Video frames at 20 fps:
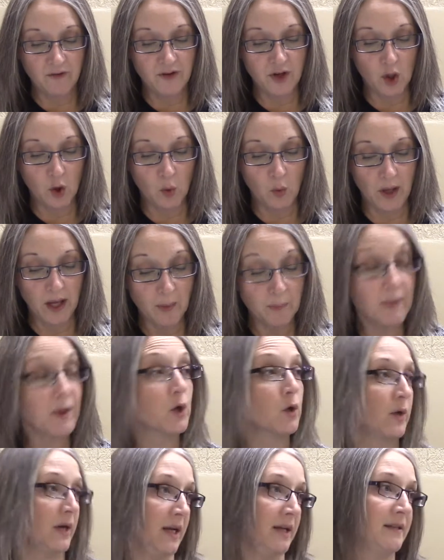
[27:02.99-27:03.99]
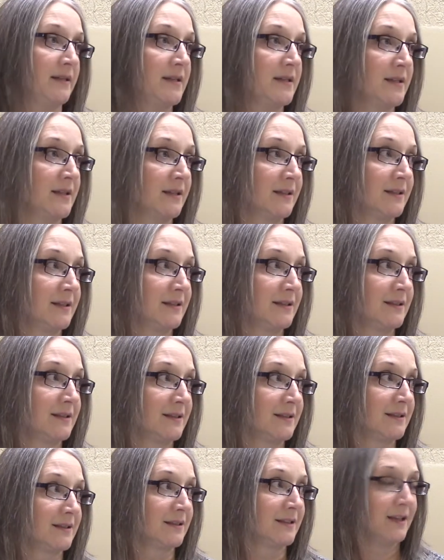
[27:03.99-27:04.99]
you hypocrites.
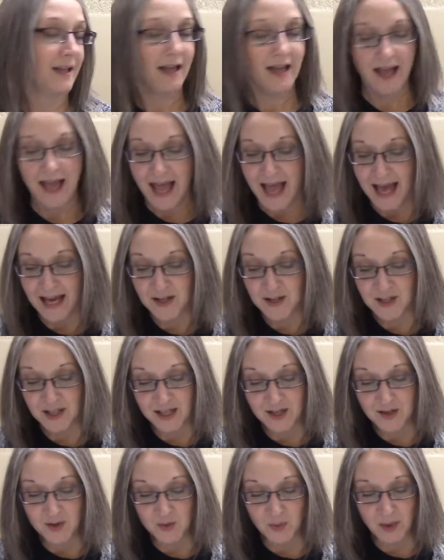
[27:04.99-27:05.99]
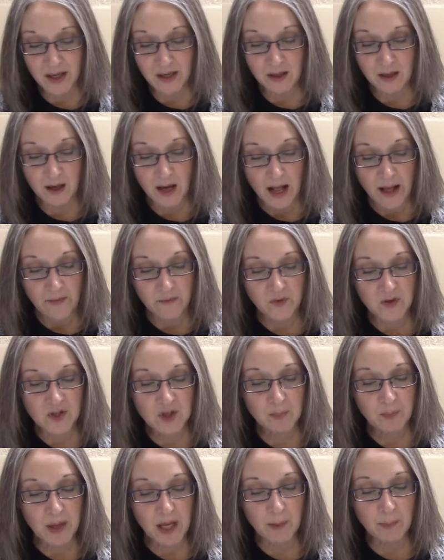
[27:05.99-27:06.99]
As it is written, this
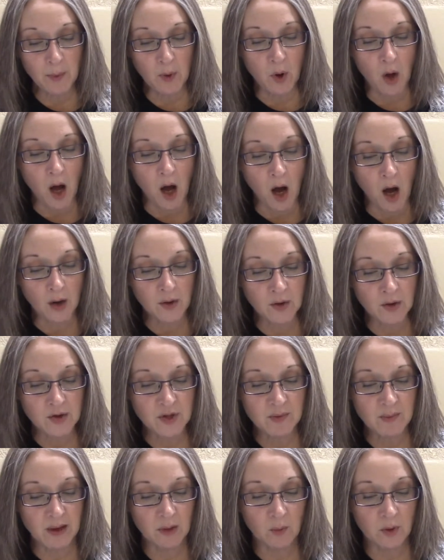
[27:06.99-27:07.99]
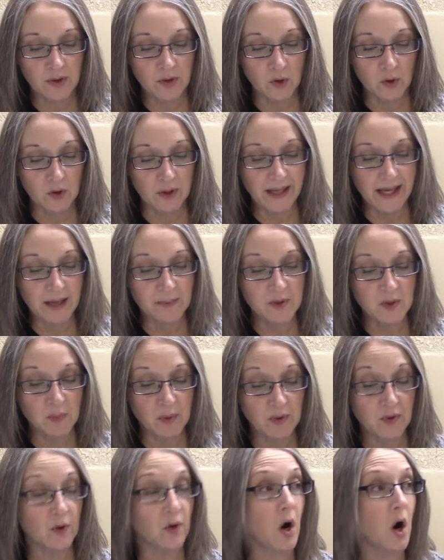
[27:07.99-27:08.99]
people honors me with their lips,
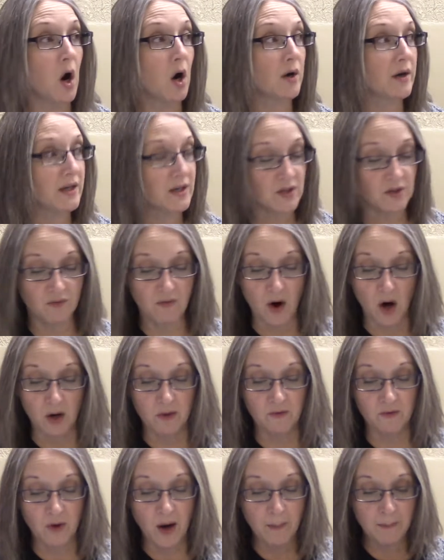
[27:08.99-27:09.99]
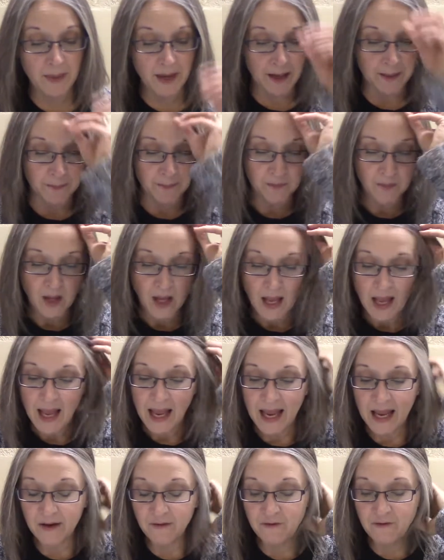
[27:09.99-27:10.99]
but their heart is far from me.
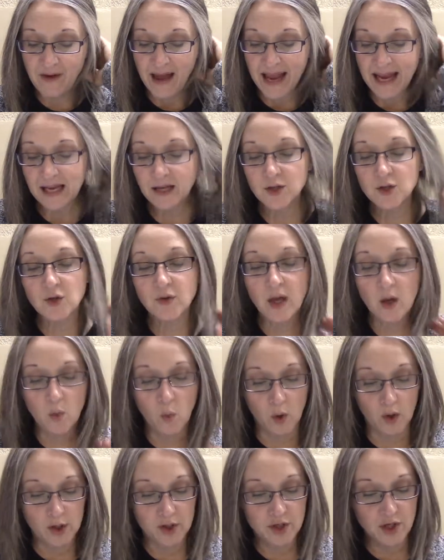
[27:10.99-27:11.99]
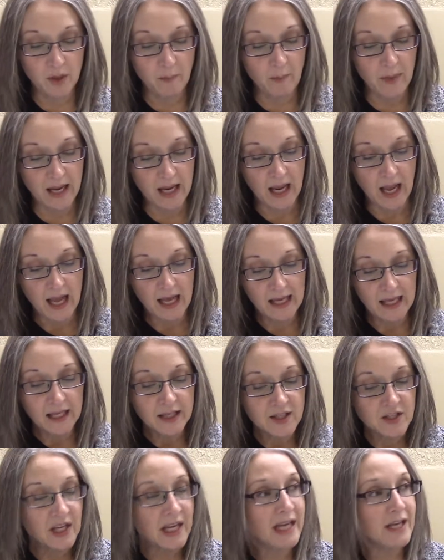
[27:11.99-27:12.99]
In vain do they worship me,
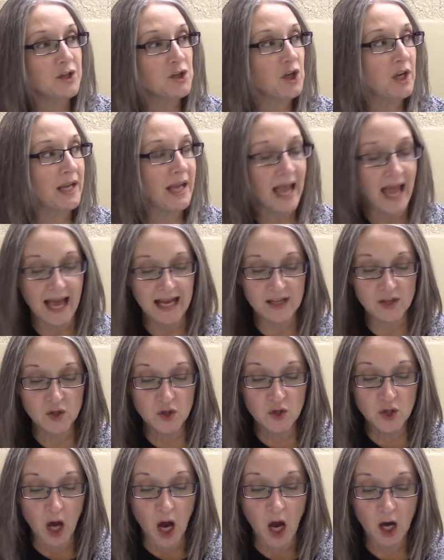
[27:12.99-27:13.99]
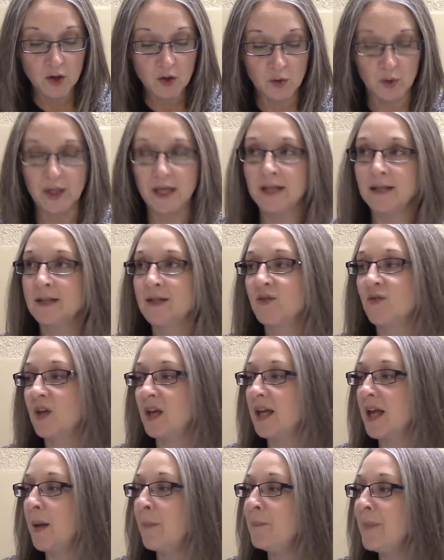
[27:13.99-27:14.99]
teaching as doctrines the
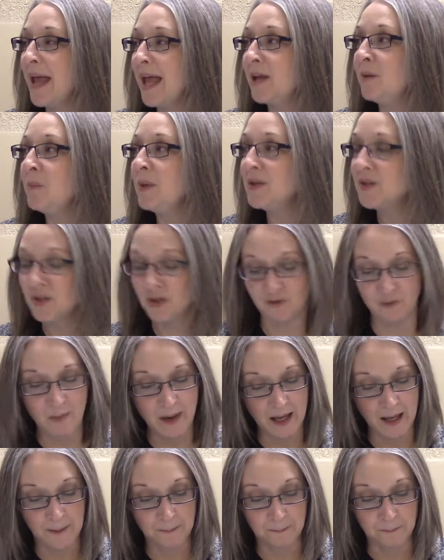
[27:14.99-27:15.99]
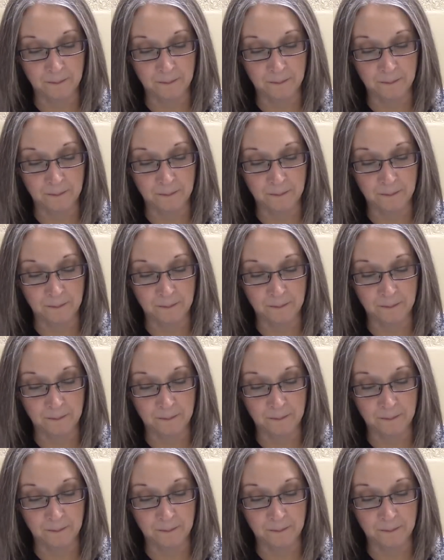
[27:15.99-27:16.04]
commandments of men.